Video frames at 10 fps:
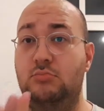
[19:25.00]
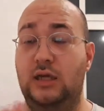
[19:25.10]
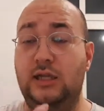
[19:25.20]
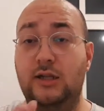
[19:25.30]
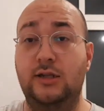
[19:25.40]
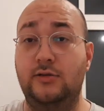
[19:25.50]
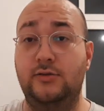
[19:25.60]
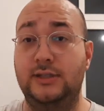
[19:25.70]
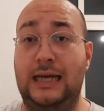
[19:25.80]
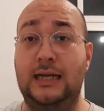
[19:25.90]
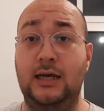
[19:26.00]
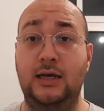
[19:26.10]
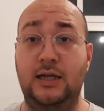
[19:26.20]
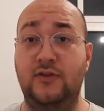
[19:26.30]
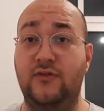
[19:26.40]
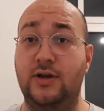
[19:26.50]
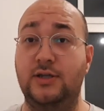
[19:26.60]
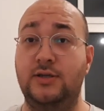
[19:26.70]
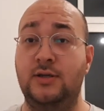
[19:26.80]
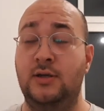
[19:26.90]
in a little container in the
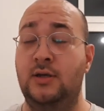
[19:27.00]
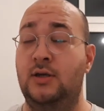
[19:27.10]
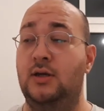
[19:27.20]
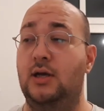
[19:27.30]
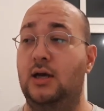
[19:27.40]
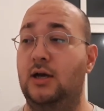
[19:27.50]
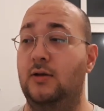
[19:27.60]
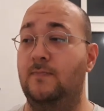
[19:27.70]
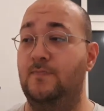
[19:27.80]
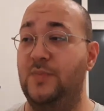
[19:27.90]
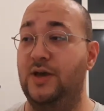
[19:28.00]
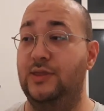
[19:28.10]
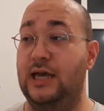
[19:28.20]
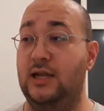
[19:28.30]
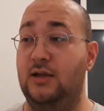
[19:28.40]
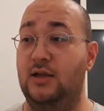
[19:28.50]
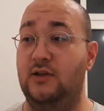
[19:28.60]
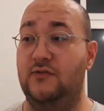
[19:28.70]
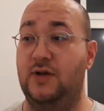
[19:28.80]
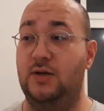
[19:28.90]
fridge. Um, and then
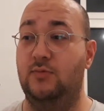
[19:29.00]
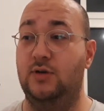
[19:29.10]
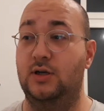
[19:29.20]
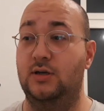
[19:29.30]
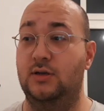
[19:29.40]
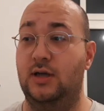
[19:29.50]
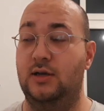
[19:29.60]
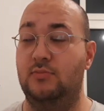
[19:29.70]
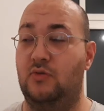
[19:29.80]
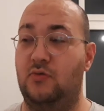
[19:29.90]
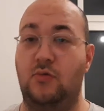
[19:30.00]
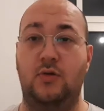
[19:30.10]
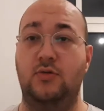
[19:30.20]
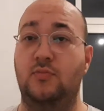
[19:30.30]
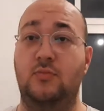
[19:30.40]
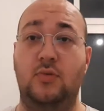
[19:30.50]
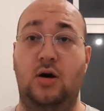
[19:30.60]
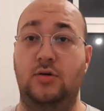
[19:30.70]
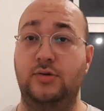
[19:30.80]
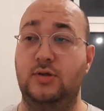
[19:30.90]
if I want to throw them
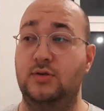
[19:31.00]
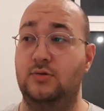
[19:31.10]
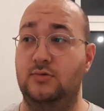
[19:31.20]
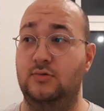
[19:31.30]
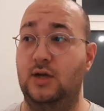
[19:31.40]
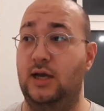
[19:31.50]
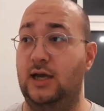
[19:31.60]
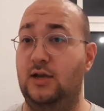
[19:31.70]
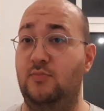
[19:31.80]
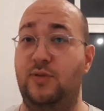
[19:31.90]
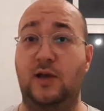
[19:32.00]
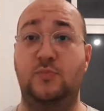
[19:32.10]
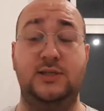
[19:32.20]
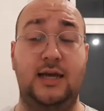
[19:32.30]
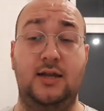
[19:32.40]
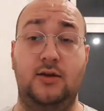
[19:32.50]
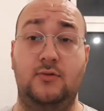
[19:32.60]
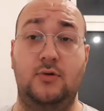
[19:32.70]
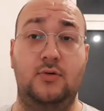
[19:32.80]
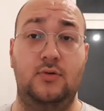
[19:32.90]
onto a baked
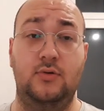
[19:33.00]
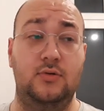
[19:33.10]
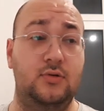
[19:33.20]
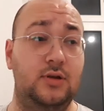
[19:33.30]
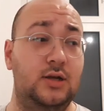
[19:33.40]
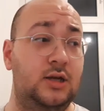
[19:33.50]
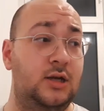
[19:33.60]
potato or